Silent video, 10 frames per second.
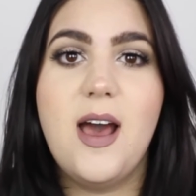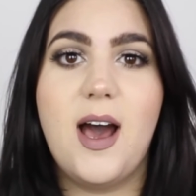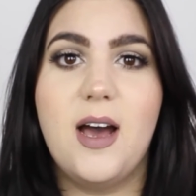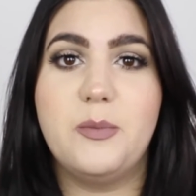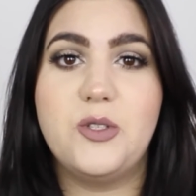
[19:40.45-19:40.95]

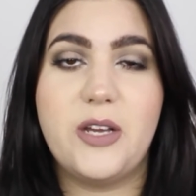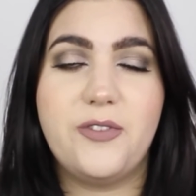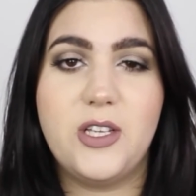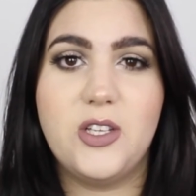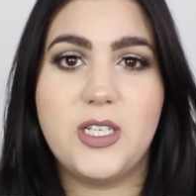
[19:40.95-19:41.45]
I would
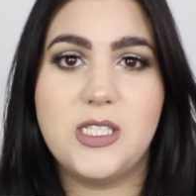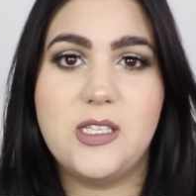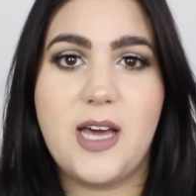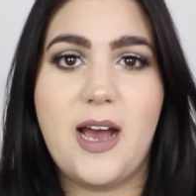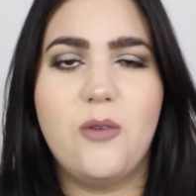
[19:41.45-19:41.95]
definitely look
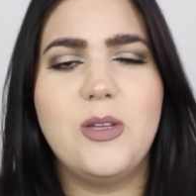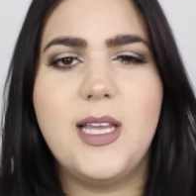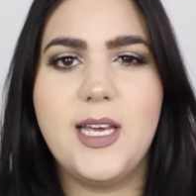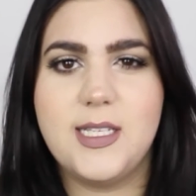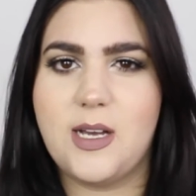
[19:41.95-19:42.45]
into that. I will
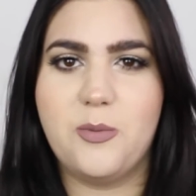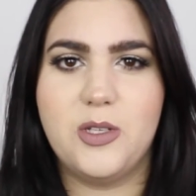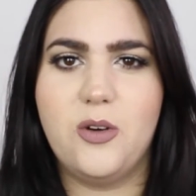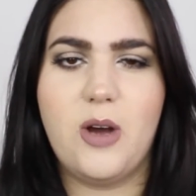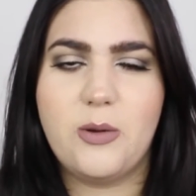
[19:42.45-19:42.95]
link it down below.